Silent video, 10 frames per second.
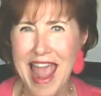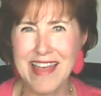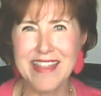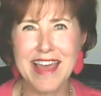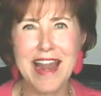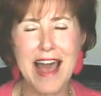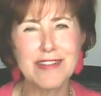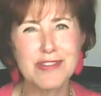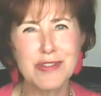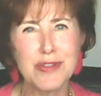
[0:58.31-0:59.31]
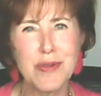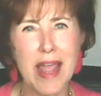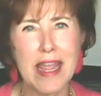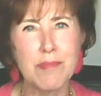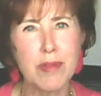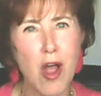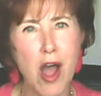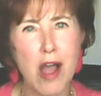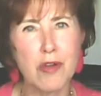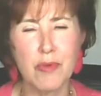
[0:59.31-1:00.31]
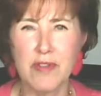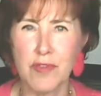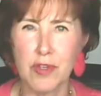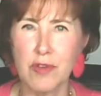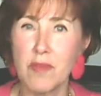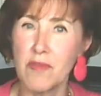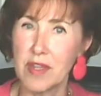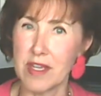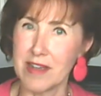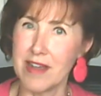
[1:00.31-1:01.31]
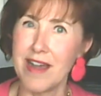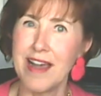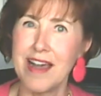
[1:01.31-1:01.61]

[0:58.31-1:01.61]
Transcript: And then I'll do a blog review via